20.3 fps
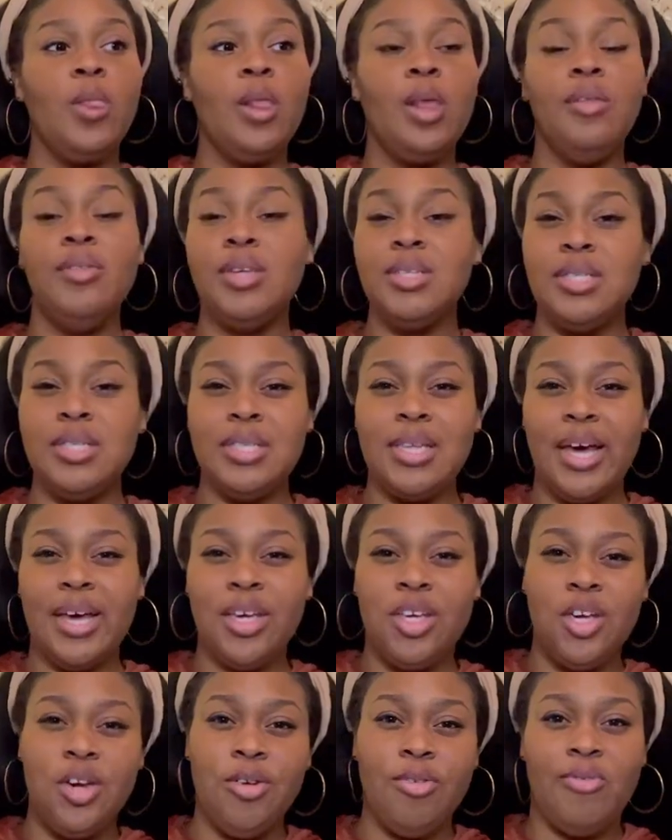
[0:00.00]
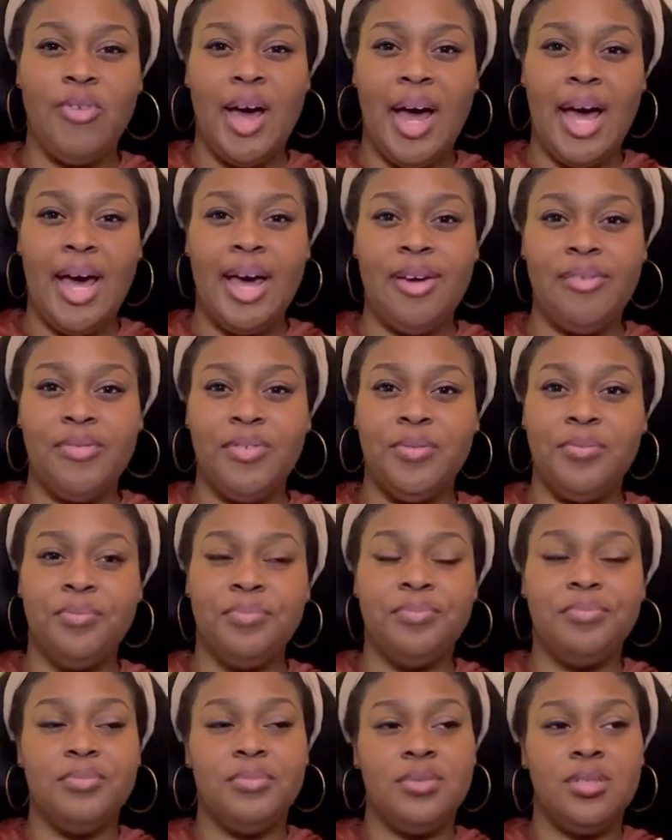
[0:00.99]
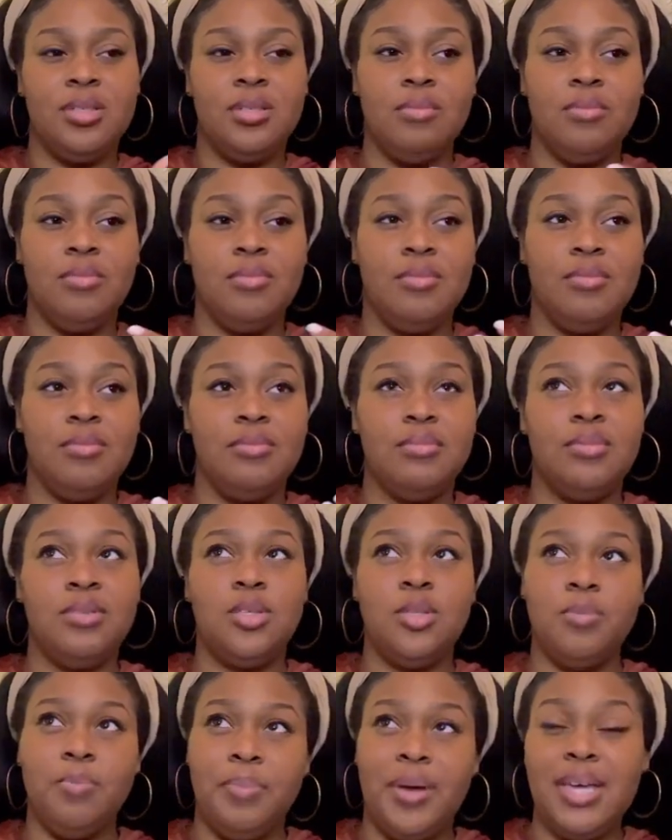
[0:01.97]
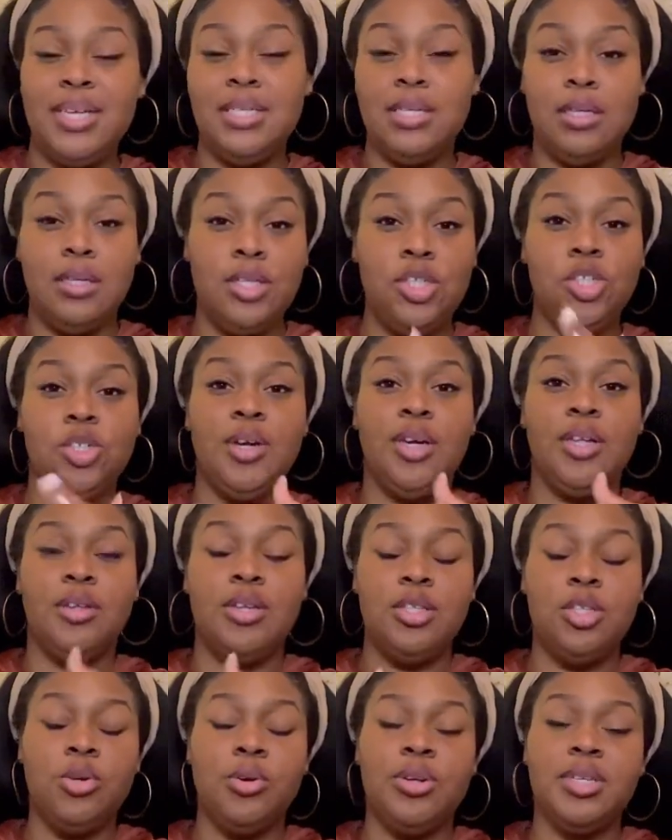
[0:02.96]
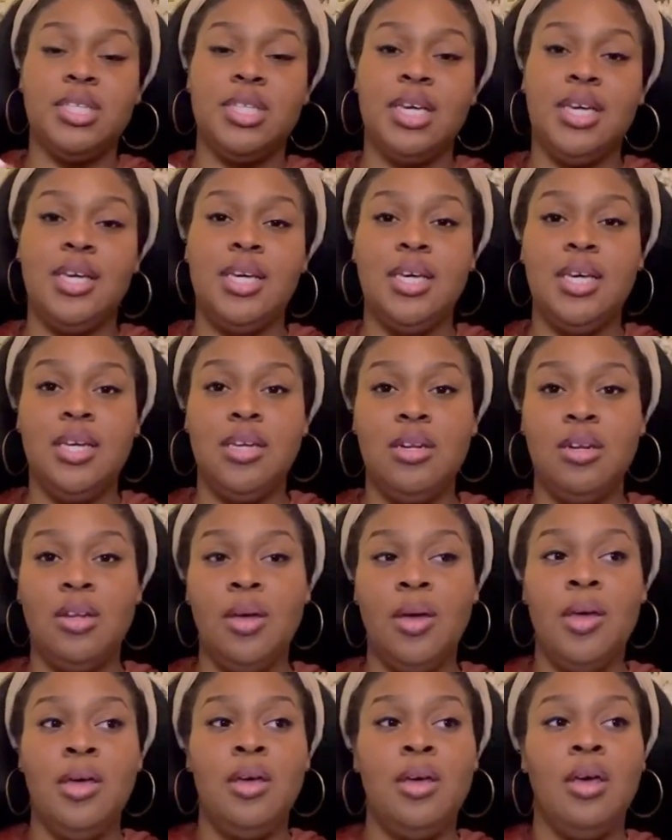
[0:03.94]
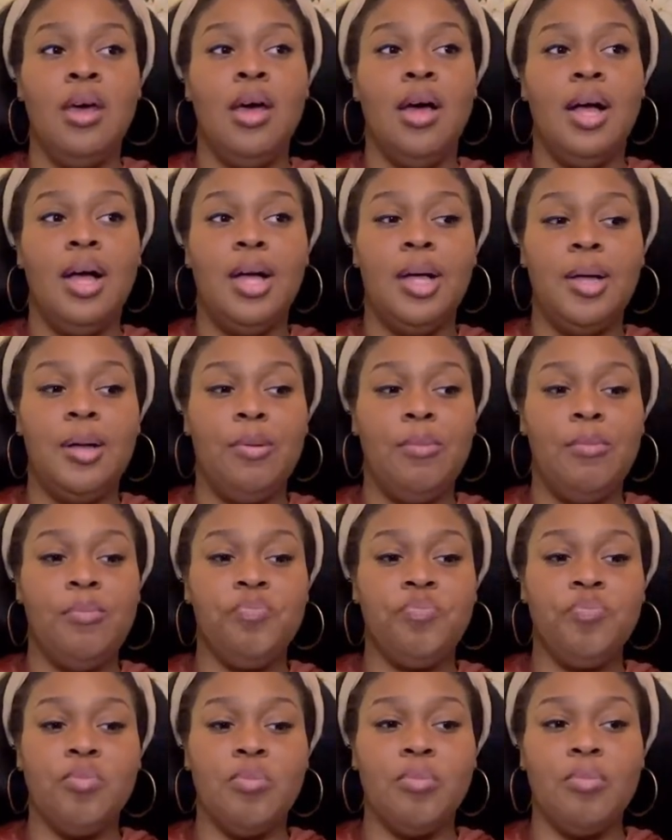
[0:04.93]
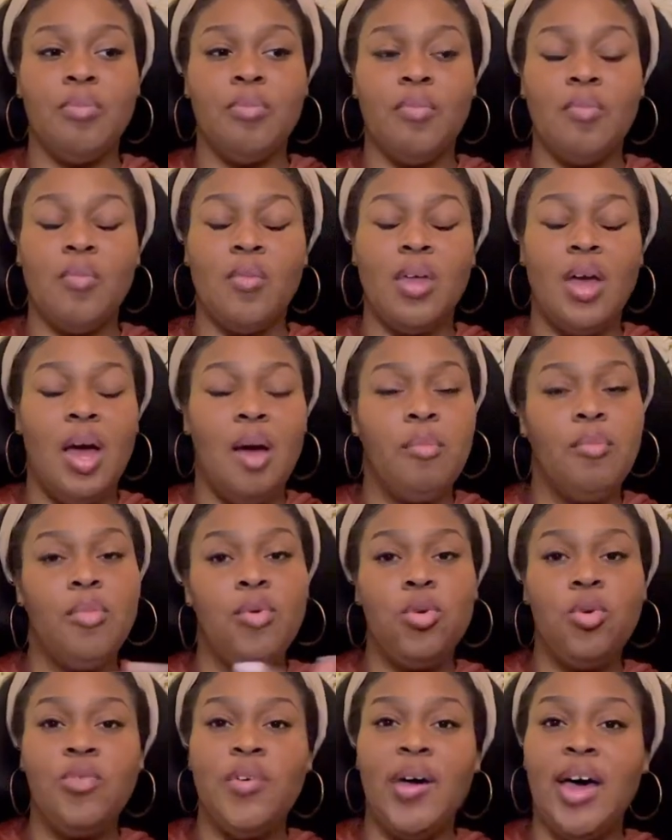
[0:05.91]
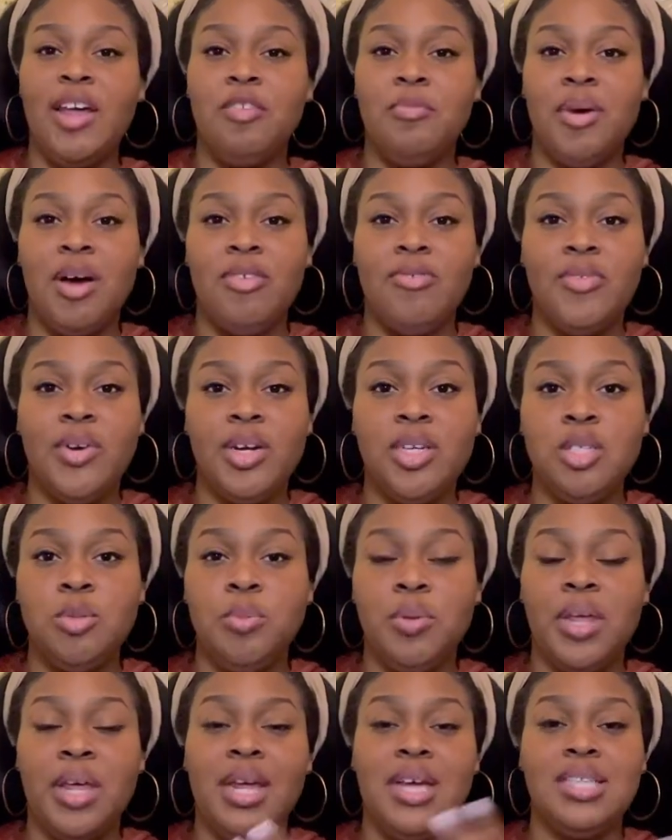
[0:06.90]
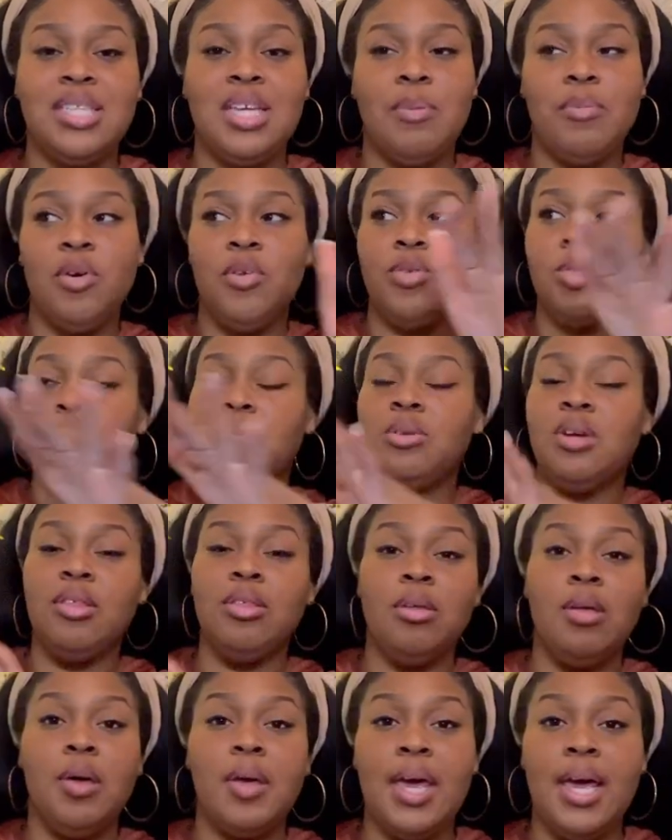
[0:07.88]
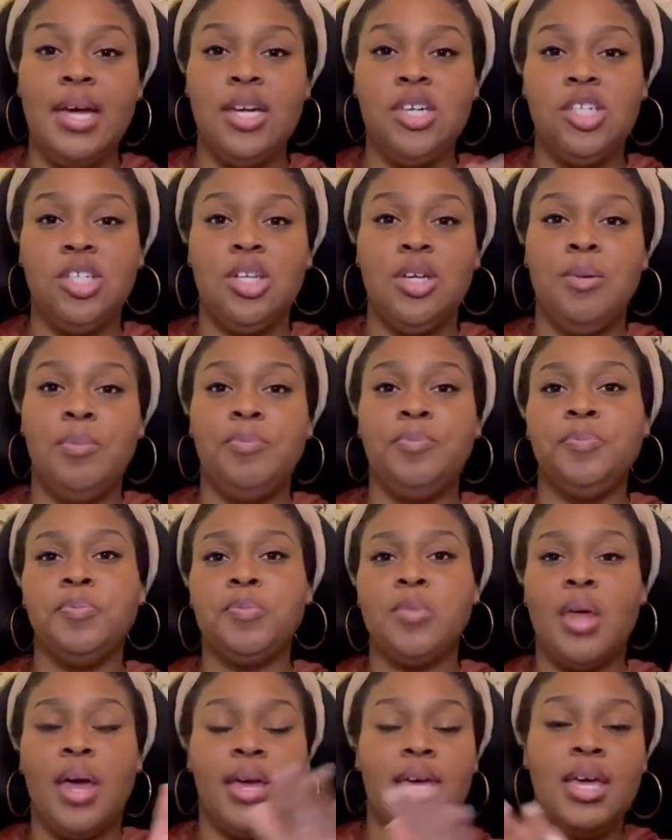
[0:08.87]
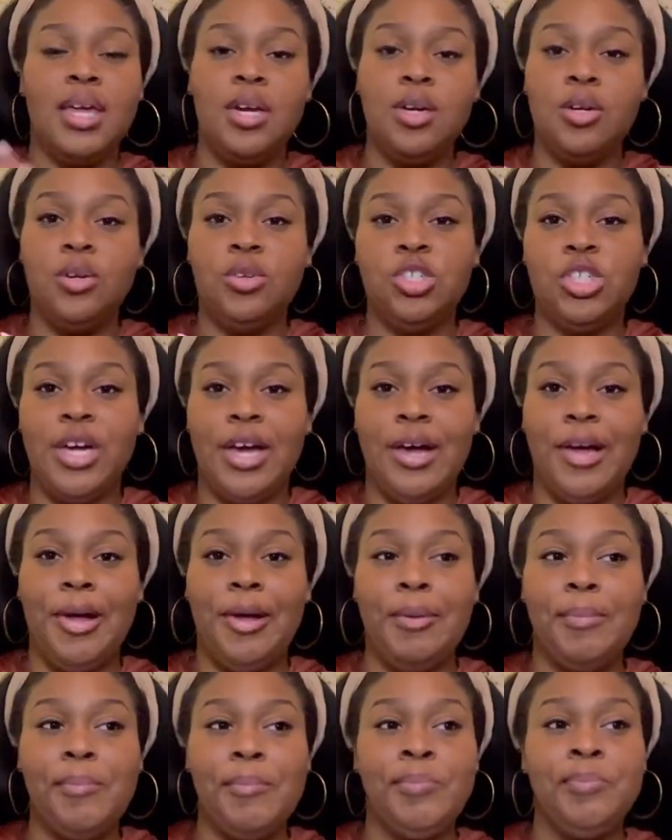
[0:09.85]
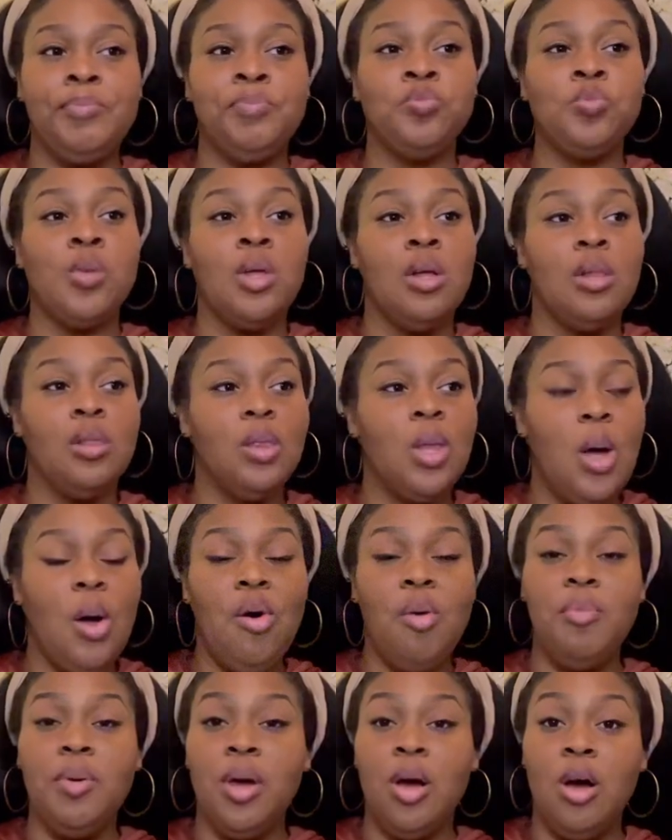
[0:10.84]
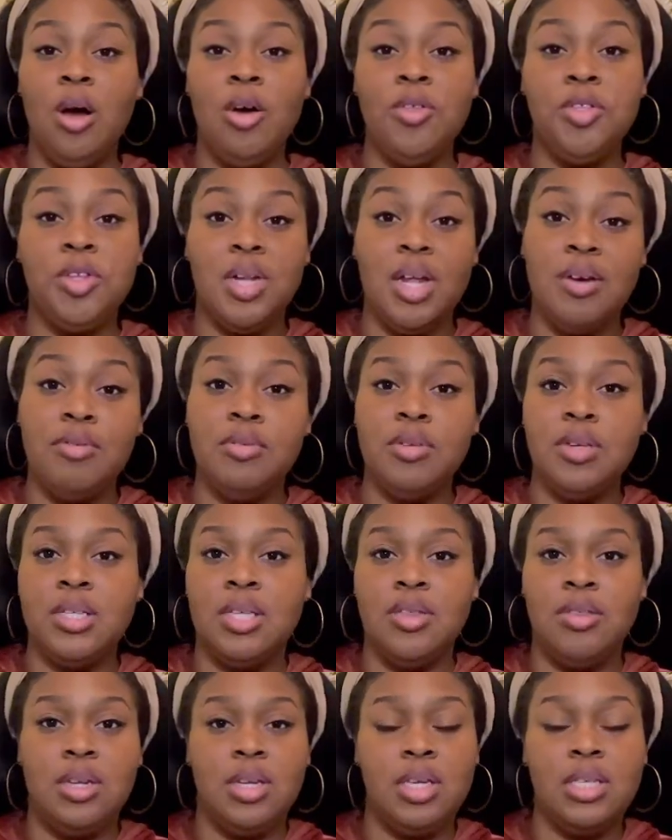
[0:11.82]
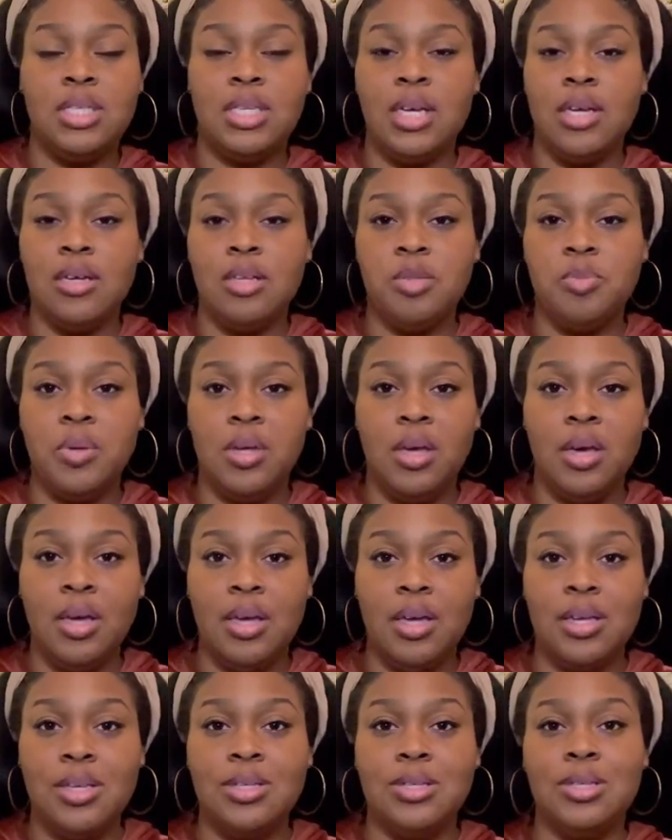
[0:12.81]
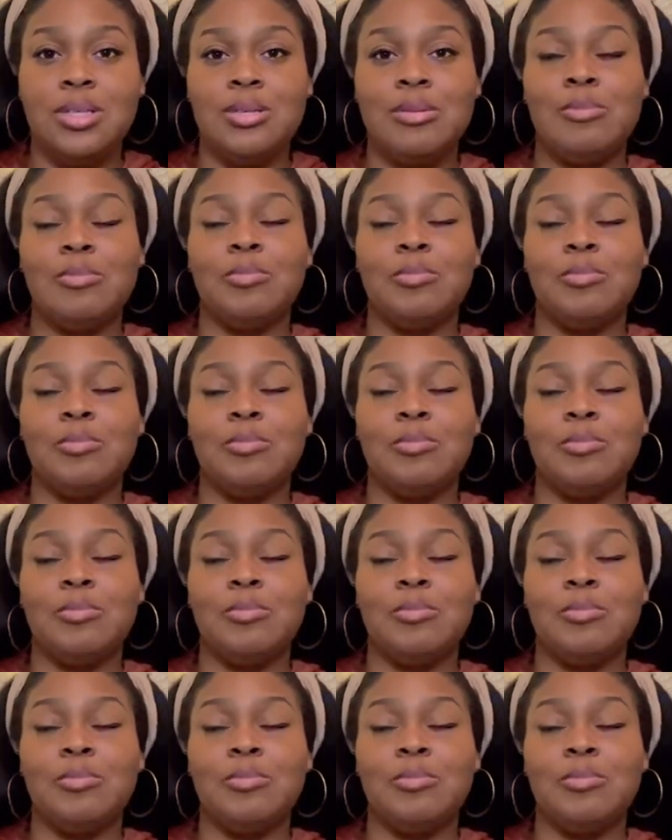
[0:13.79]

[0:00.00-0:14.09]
This is like year five, it's basically trickling towards the end. Um, I move out of my first place. I move to another location. I get a new job. Lo and behold, the devil is in the details because